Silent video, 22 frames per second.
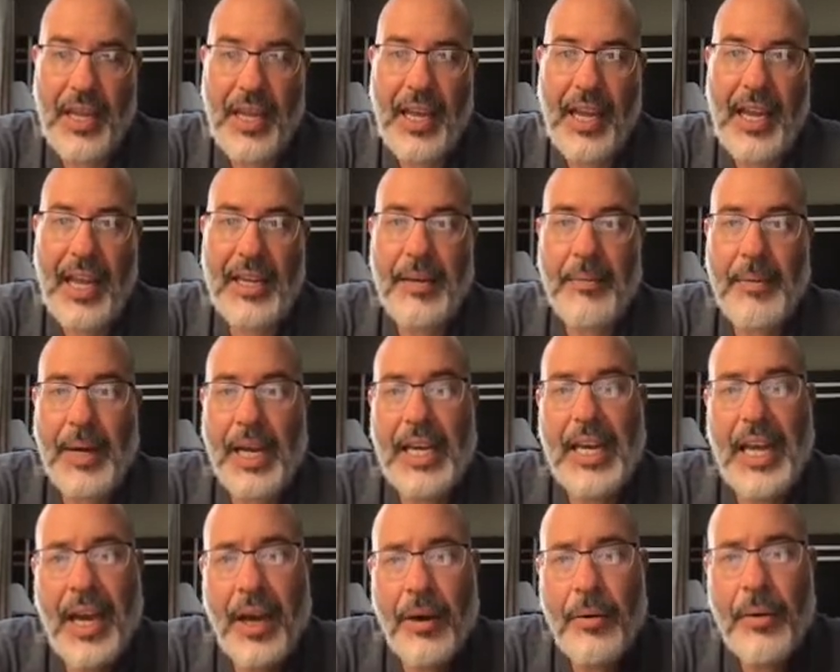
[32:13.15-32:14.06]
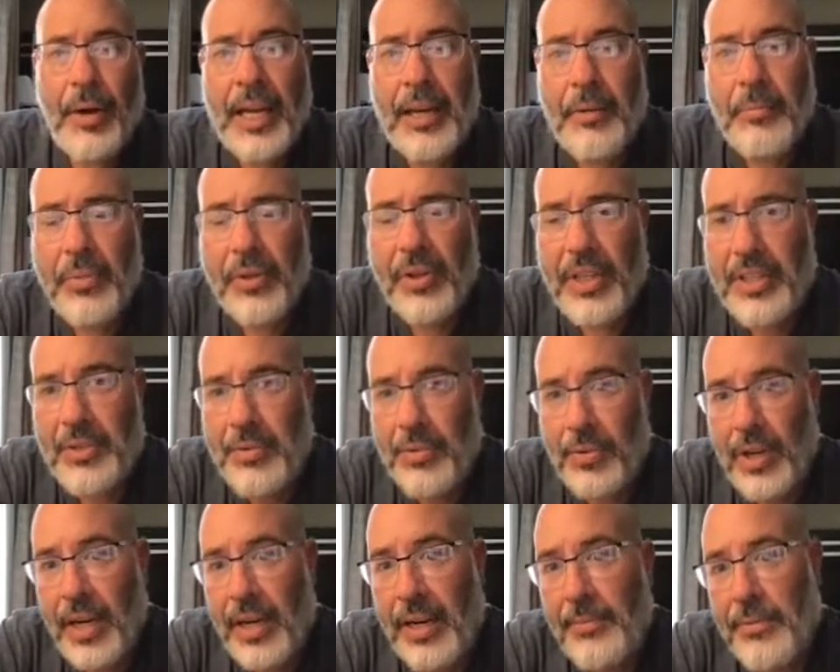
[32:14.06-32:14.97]
And am I now at a place
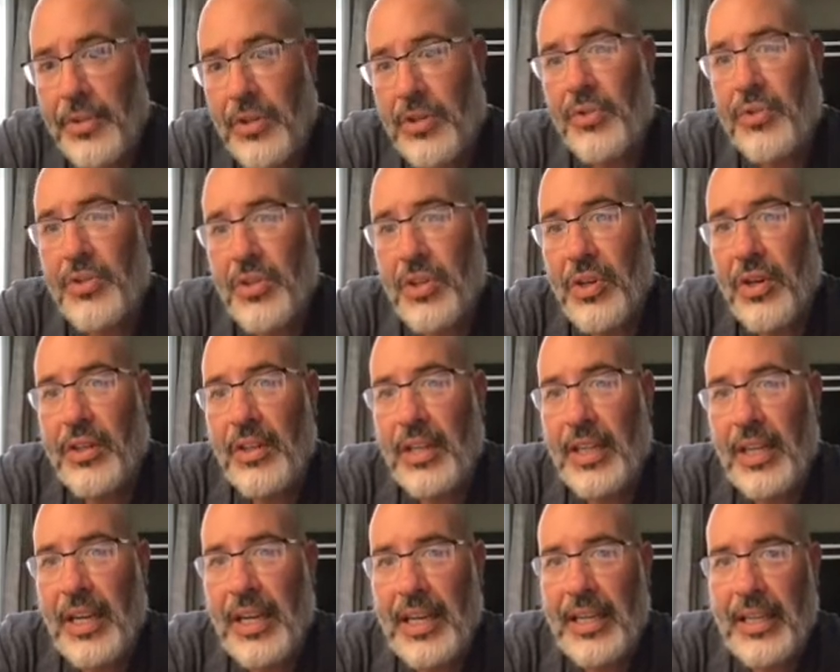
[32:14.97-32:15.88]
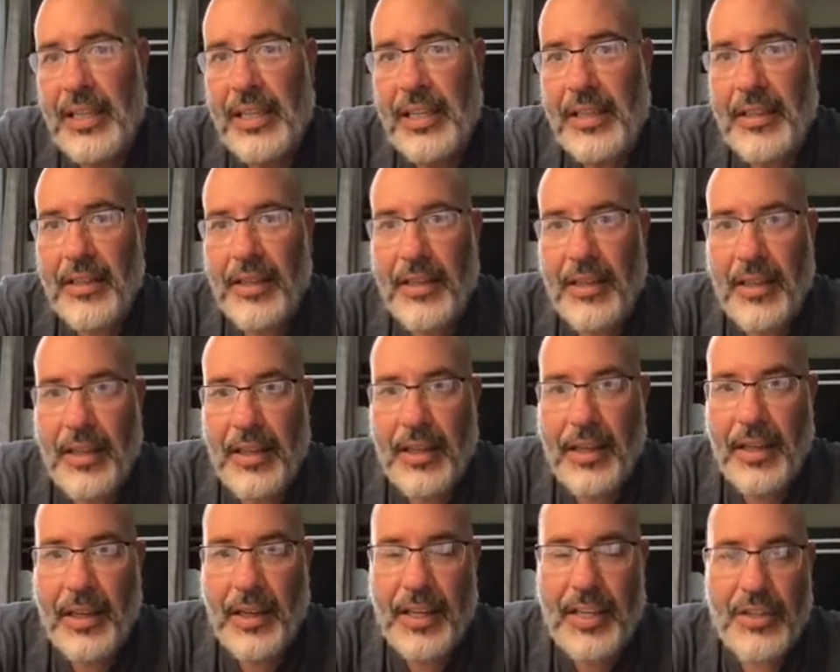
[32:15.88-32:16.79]
where I am so stuck that I need
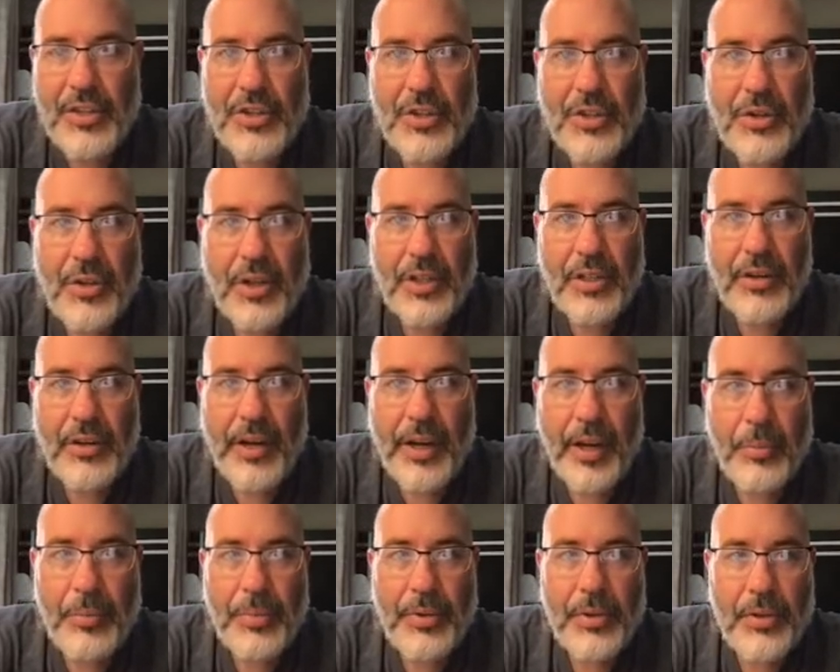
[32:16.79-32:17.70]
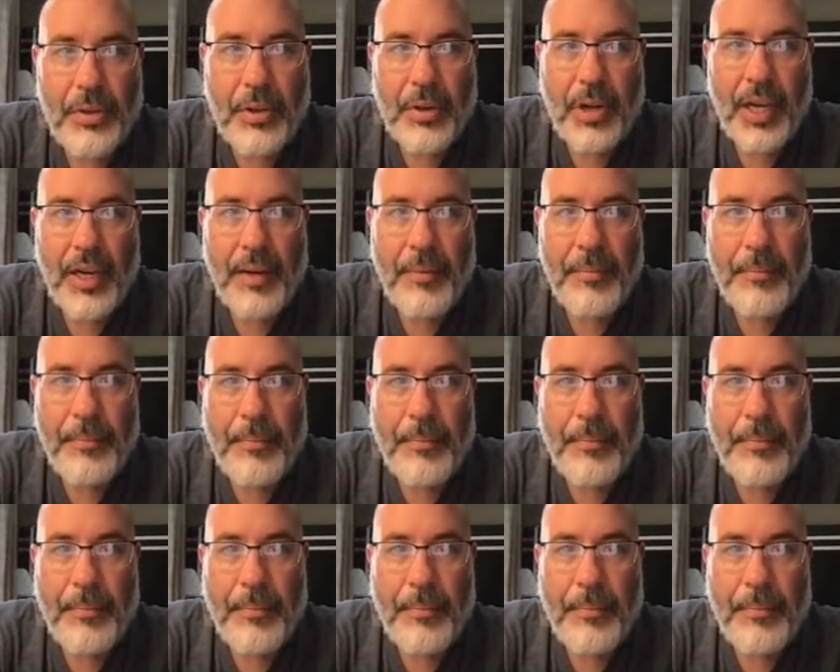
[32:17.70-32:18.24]
instructor help? Okay.